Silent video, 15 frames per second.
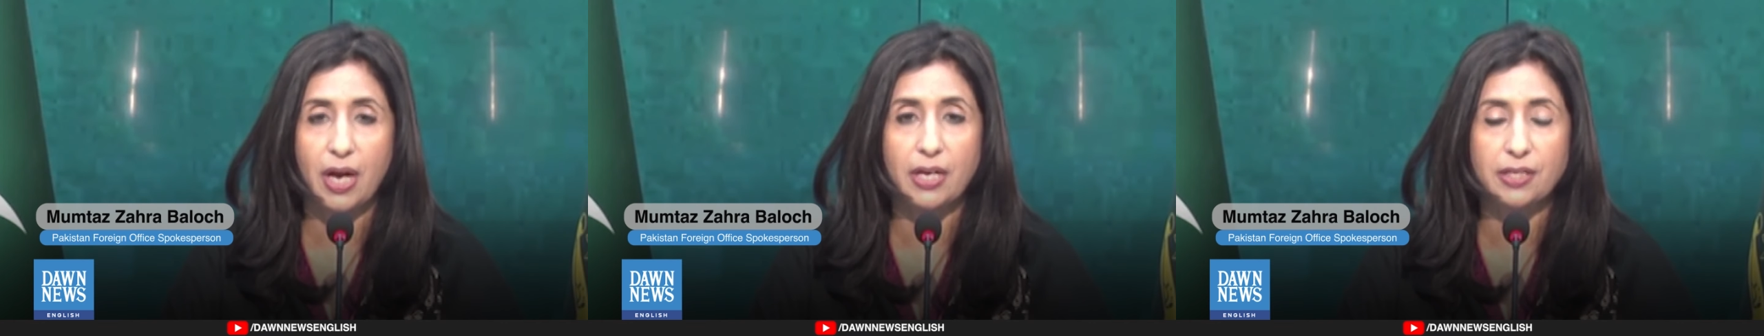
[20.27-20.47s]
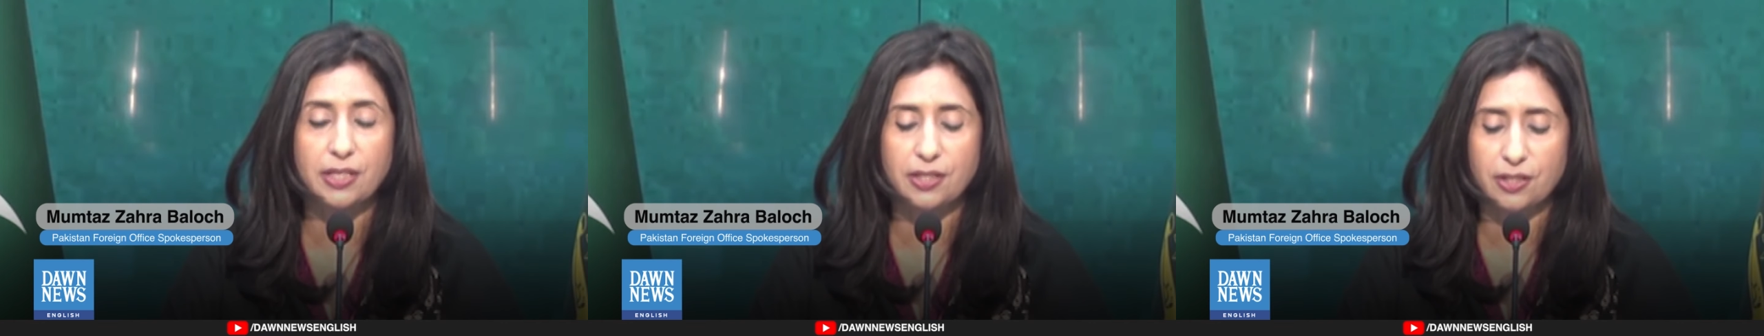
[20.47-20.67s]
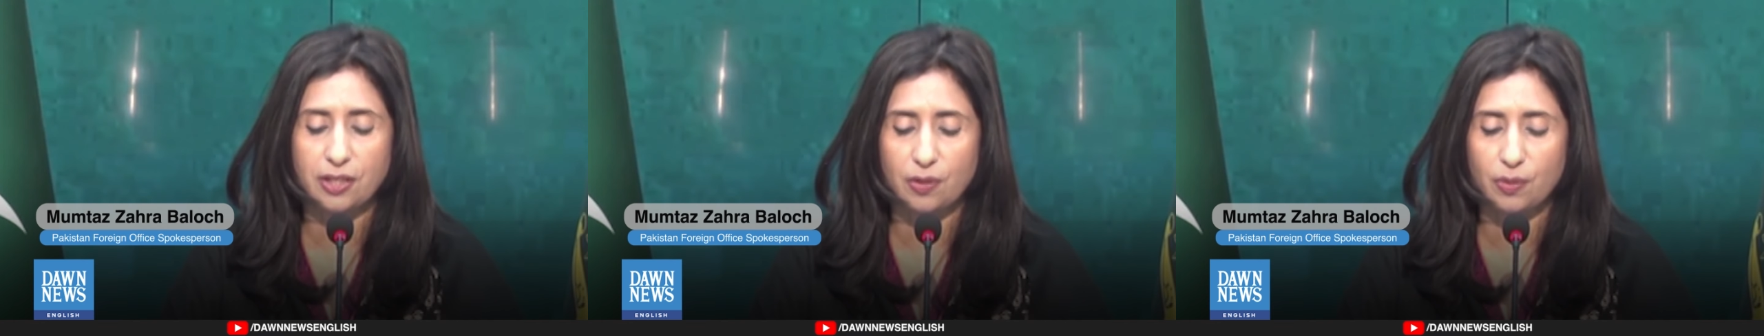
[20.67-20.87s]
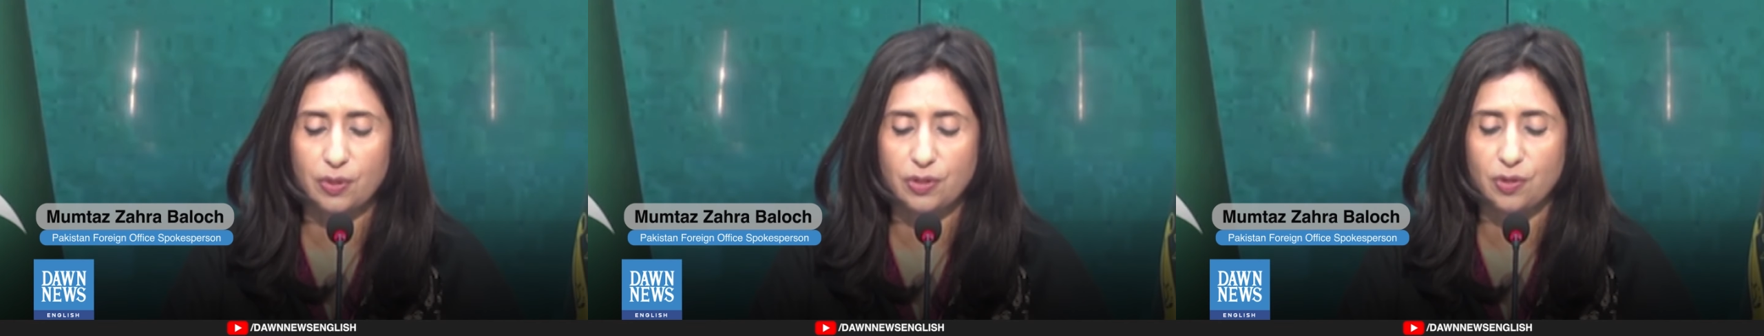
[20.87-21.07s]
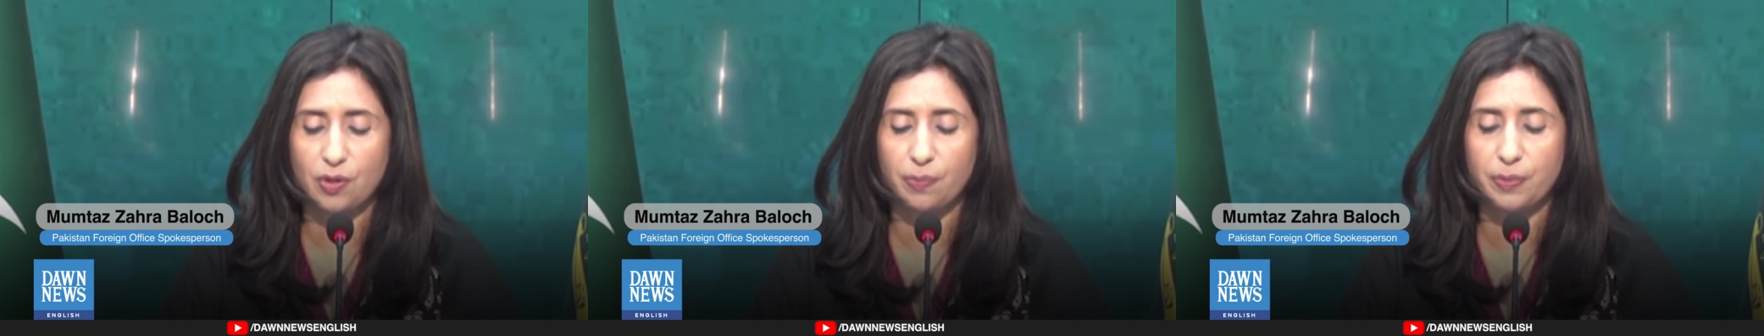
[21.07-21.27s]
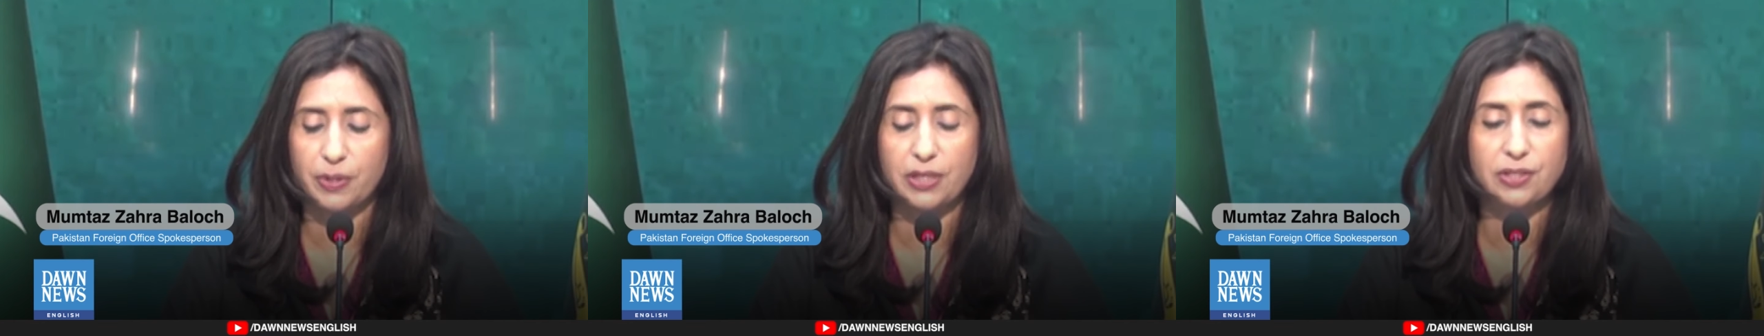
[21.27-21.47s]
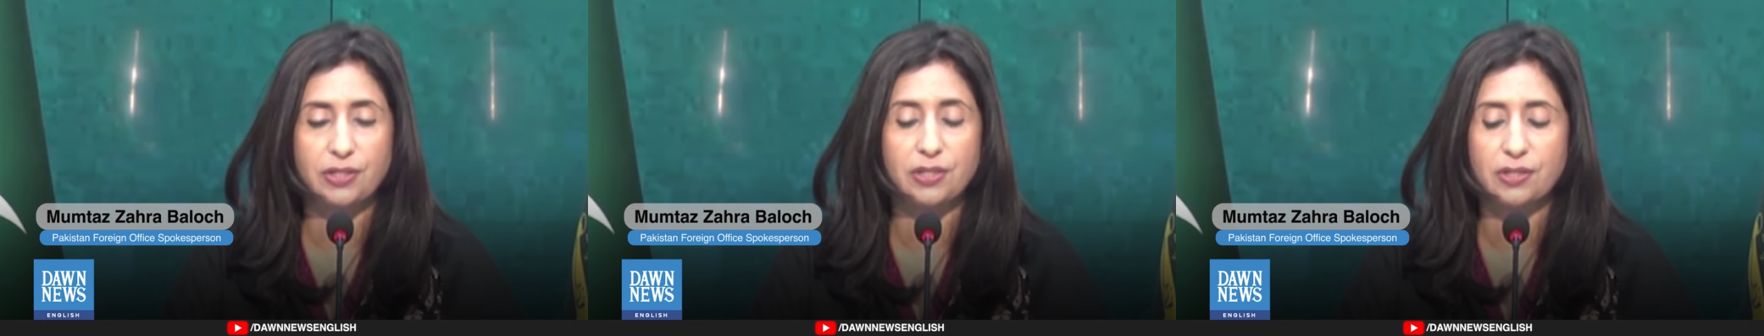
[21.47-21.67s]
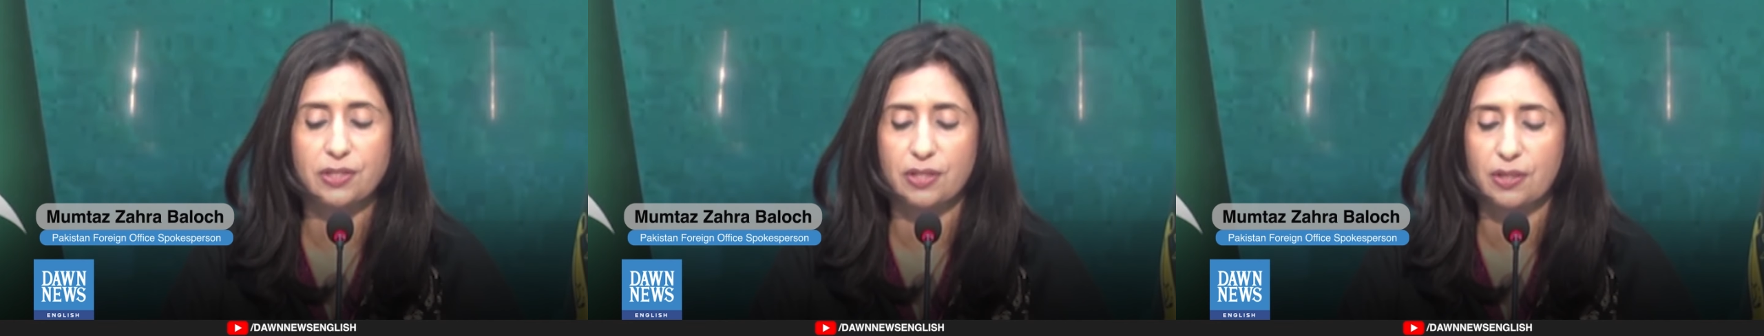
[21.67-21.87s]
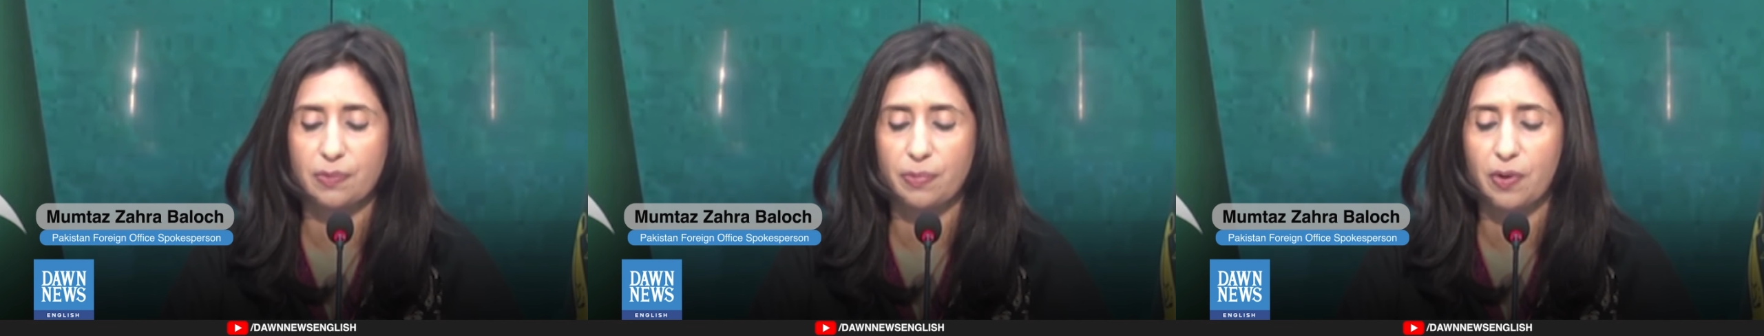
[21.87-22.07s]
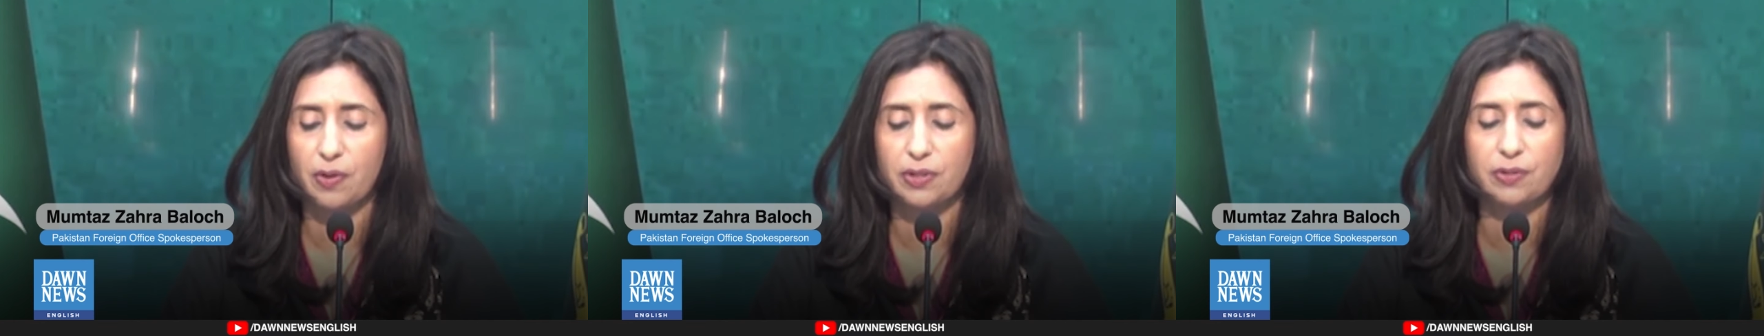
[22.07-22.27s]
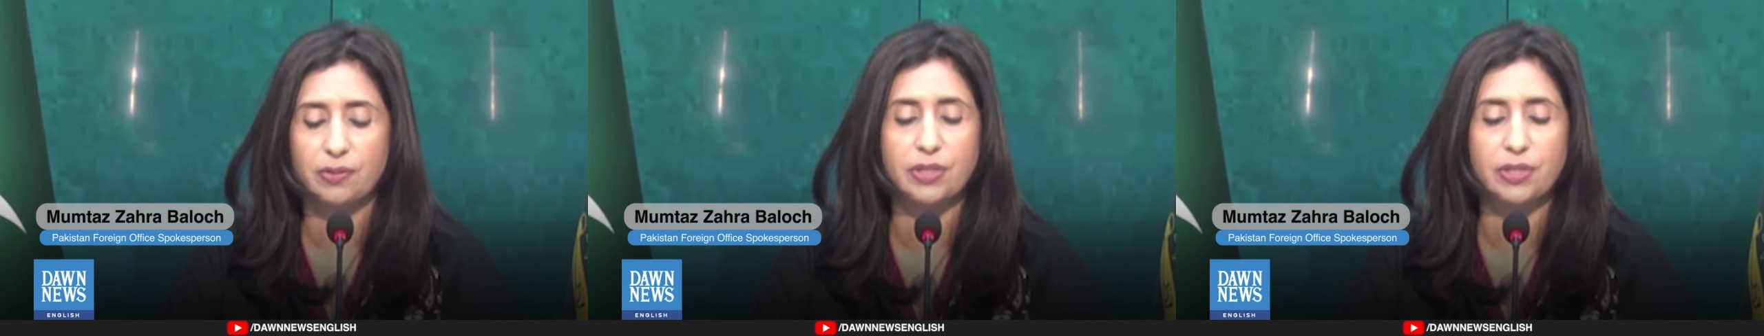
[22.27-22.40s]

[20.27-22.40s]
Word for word: anti terrorist operations in the border